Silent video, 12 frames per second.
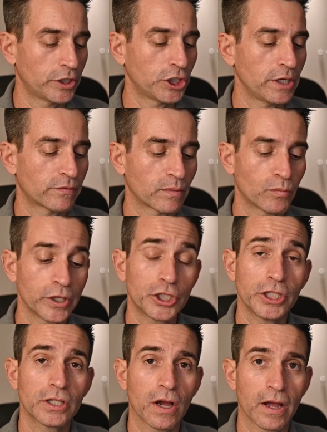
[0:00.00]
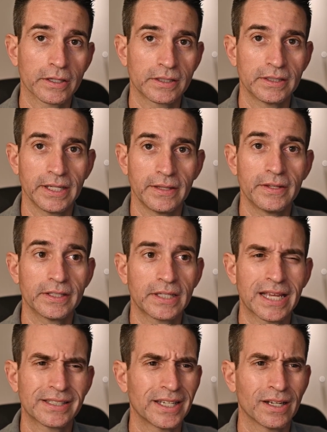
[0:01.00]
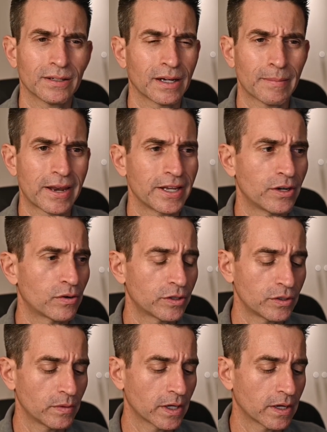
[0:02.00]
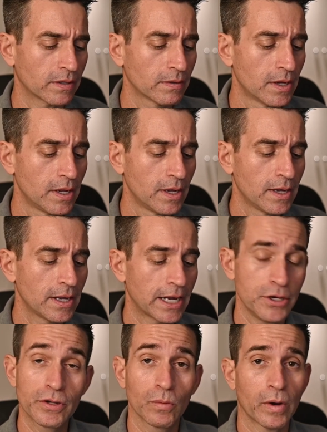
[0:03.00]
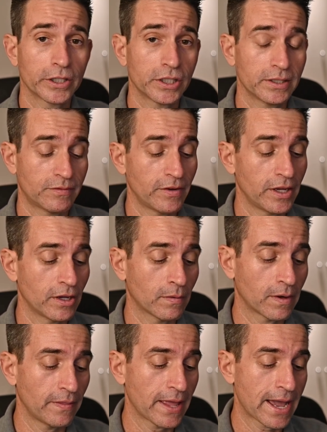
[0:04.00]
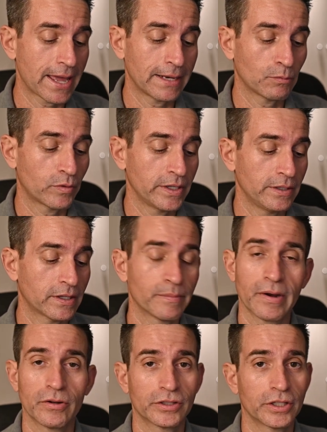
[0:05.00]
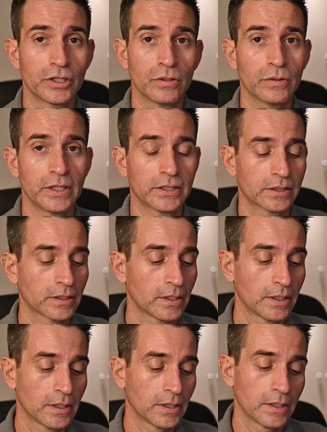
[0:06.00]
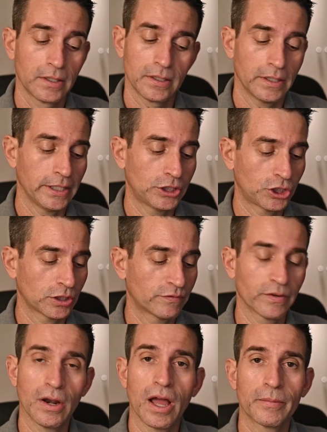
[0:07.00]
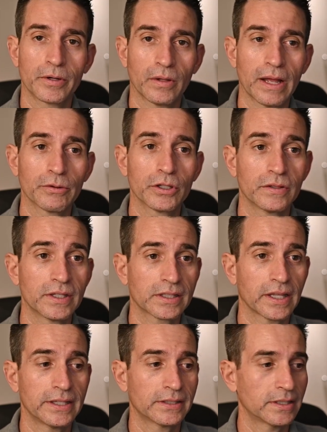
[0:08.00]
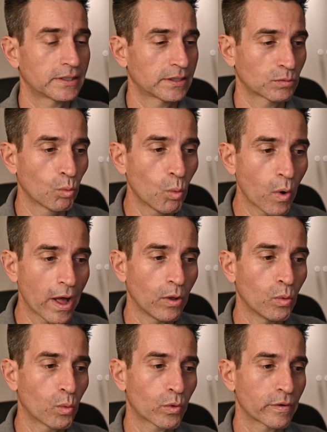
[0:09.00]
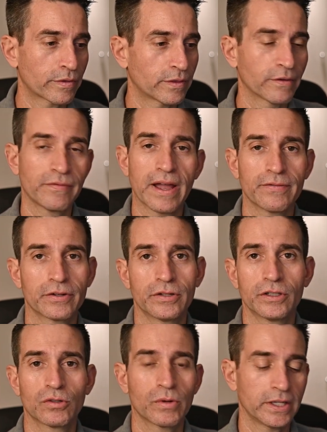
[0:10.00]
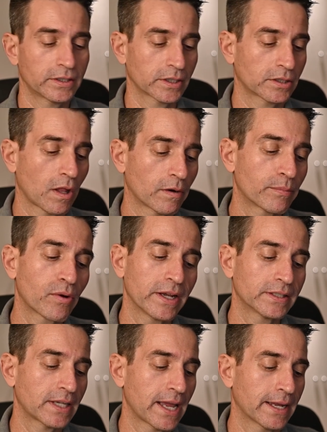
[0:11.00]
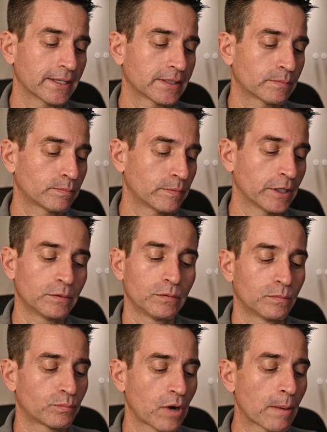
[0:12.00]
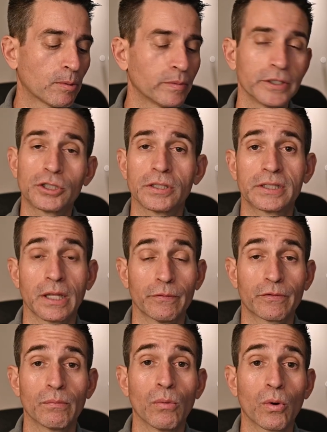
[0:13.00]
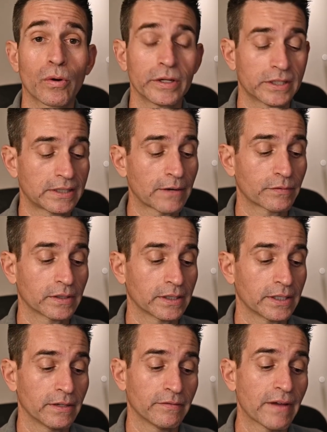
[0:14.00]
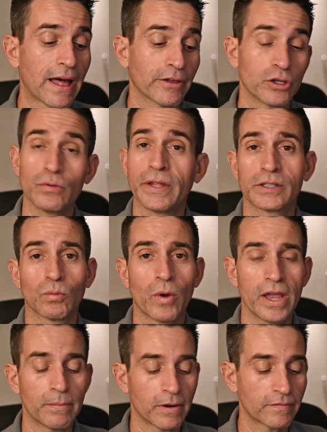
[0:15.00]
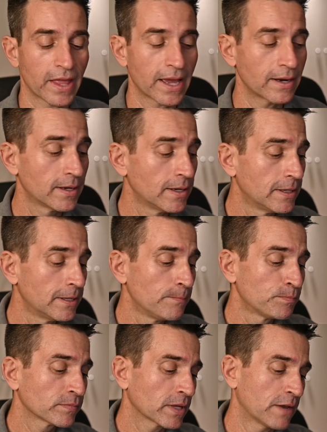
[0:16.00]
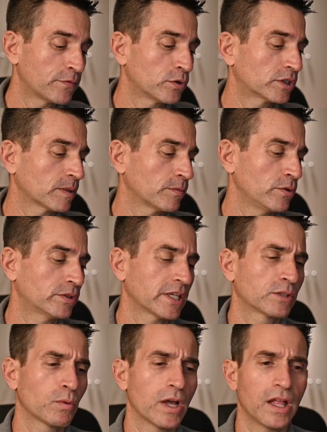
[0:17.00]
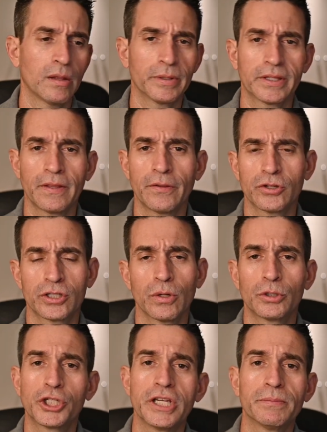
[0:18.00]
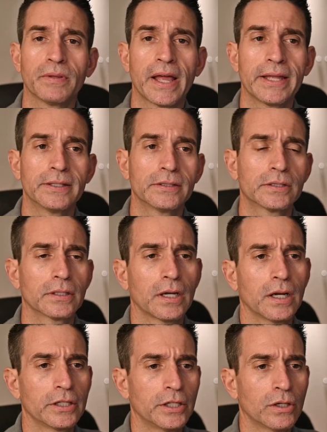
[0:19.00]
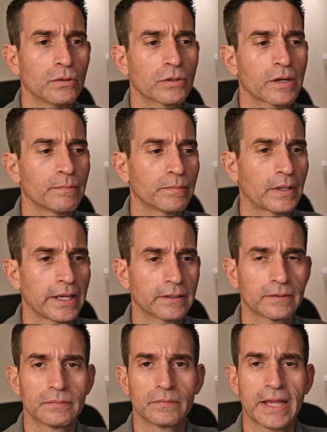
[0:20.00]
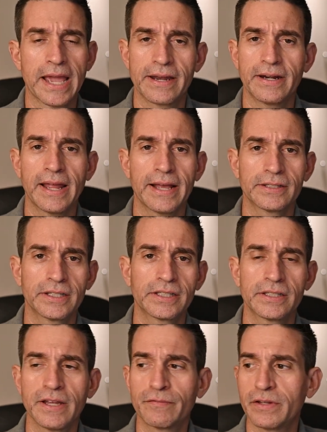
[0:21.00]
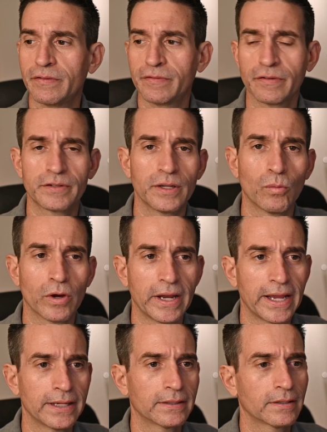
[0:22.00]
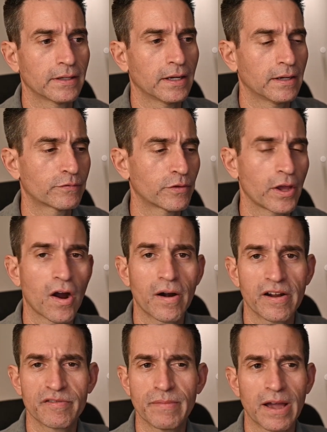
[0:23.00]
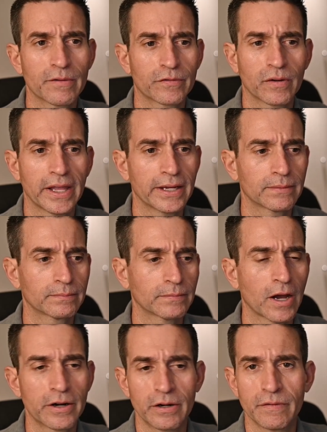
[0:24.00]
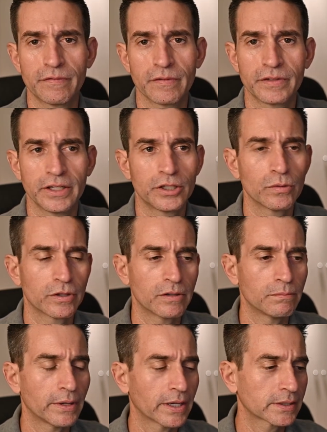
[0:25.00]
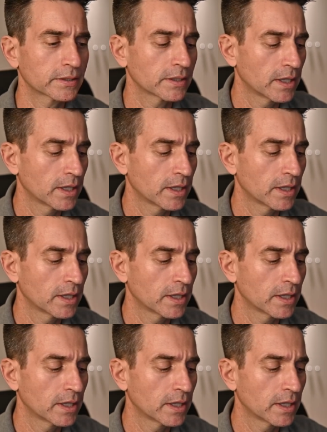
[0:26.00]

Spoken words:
from Ricci Talks did this testing about a year or two ago, and you can watch his video on that where he compares the two, and it's just phenomenal how good this lens is. It's well worth the $526 price tag. It probably should sell for more. It's definitely a value that's way above that. If you're someone who says, well, but then there's no cheap lens, like Canon has its nifty 50-1.8 for the RF mount for like $150, $200.